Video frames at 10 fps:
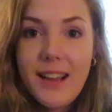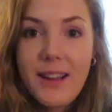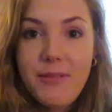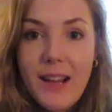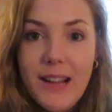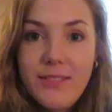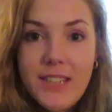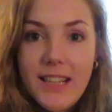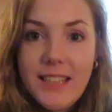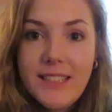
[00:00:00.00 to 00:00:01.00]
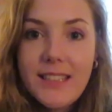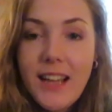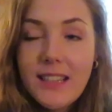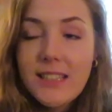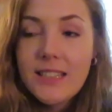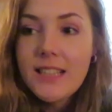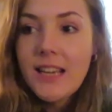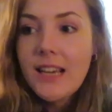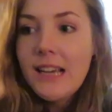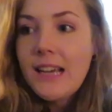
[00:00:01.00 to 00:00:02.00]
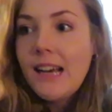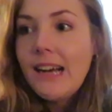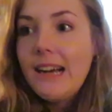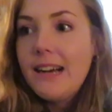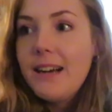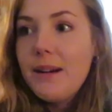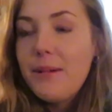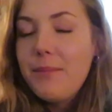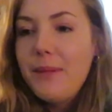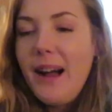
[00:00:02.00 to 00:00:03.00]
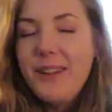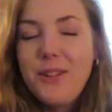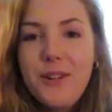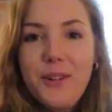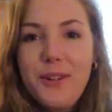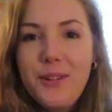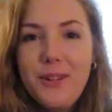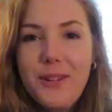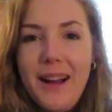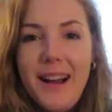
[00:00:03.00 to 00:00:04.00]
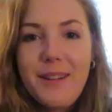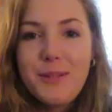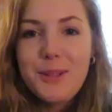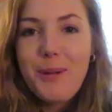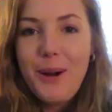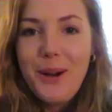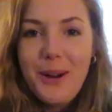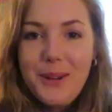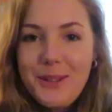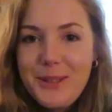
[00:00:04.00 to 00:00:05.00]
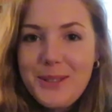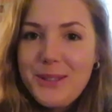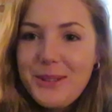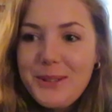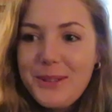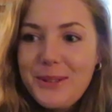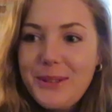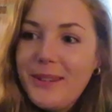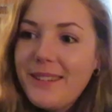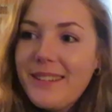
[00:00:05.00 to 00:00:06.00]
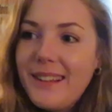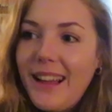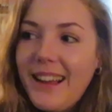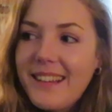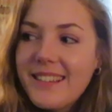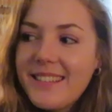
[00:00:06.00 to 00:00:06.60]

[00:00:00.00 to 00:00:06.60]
I arrived here in Dallas. I know I was supposed to like